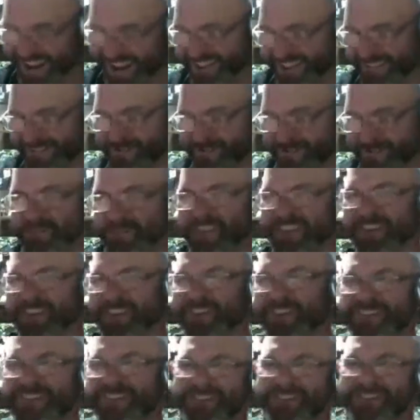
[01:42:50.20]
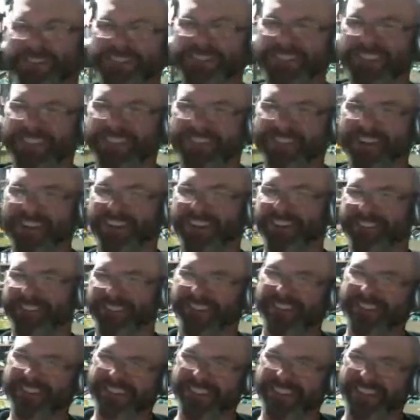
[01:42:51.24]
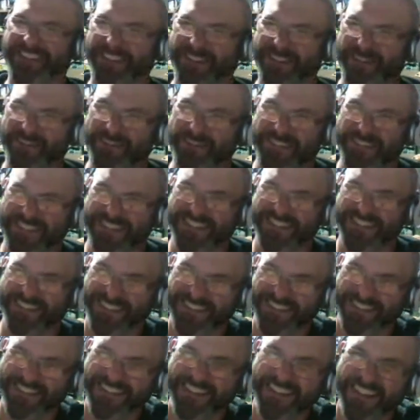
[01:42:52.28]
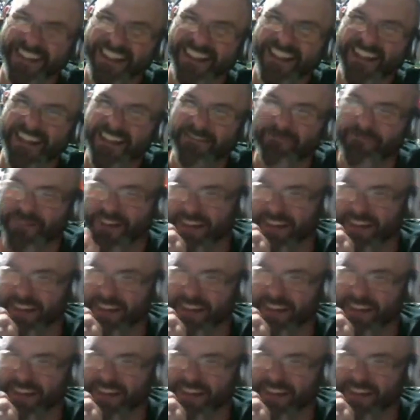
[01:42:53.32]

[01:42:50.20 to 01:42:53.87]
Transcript: we'll be the only 2 in there talking to ourselves. But